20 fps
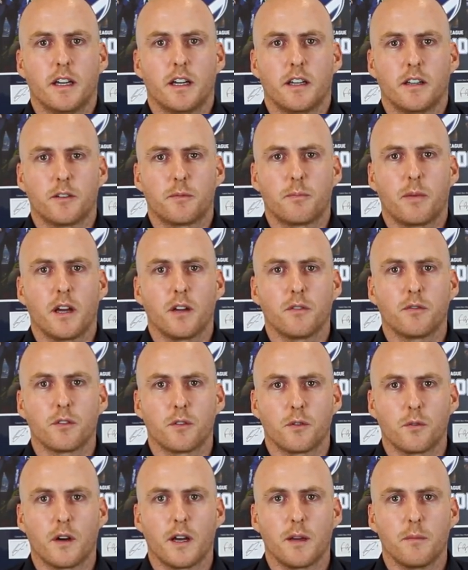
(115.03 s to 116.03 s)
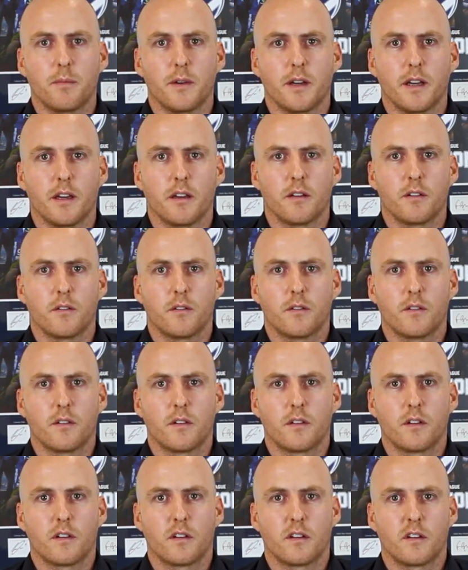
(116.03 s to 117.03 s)
and it's painful to weight bear
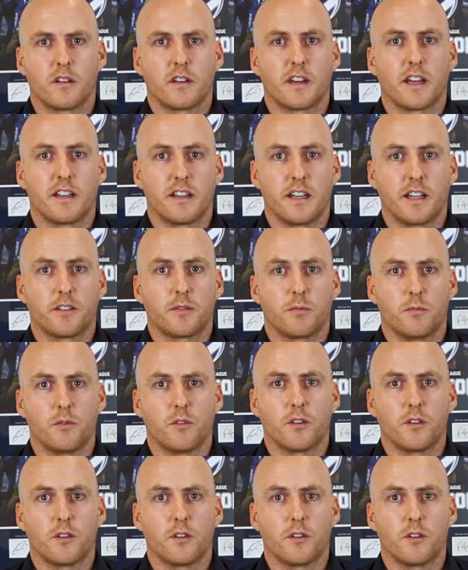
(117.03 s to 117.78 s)
that next